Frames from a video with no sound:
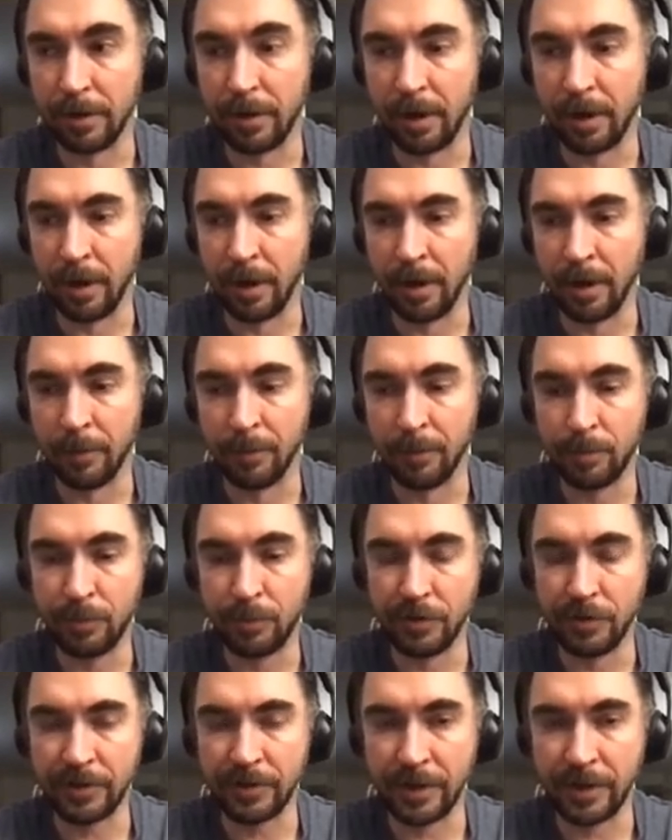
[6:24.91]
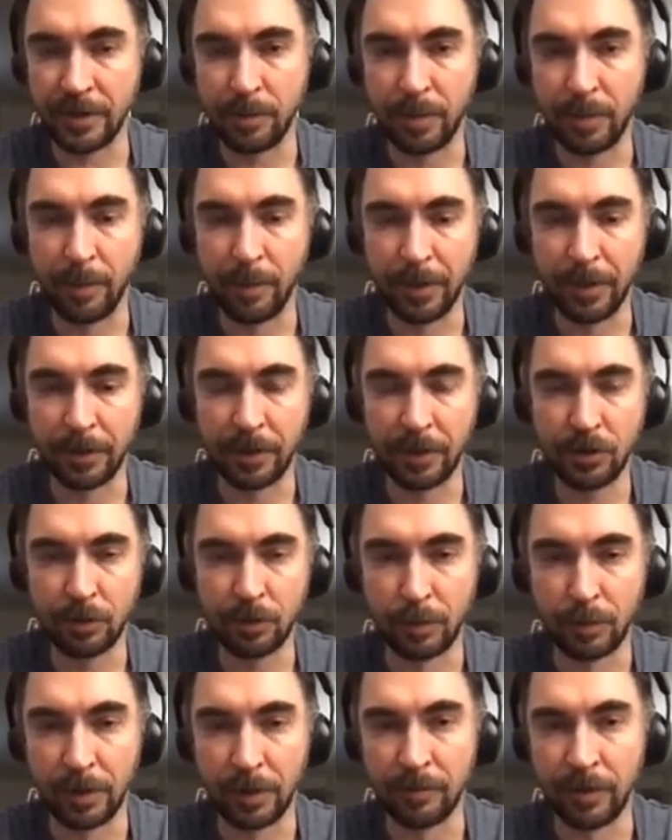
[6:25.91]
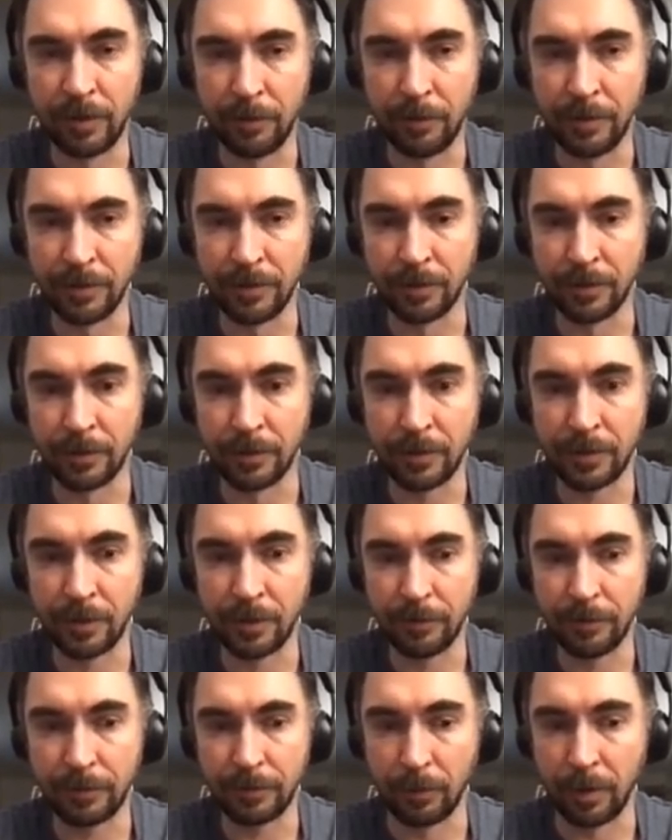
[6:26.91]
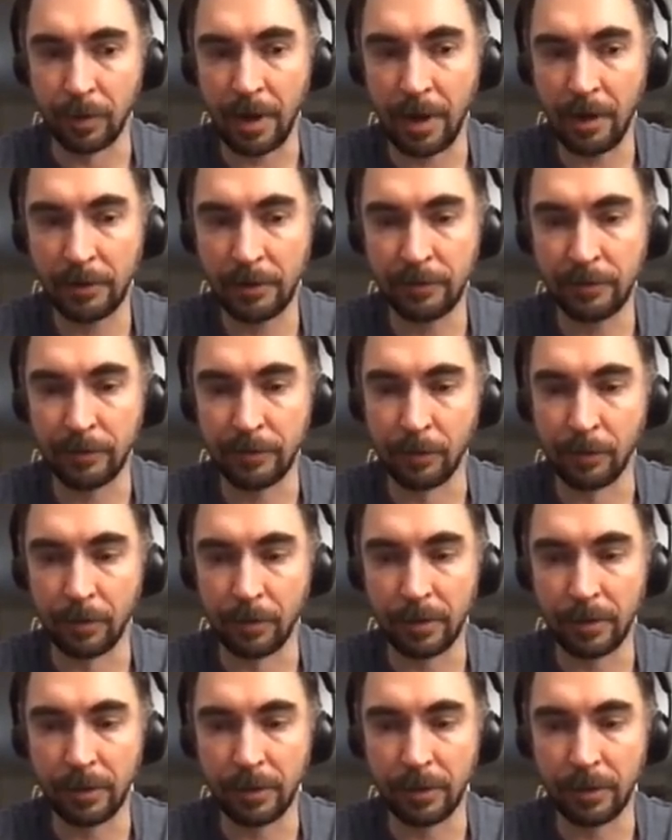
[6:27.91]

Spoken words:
a precise implementation when there is a soft or hard fork,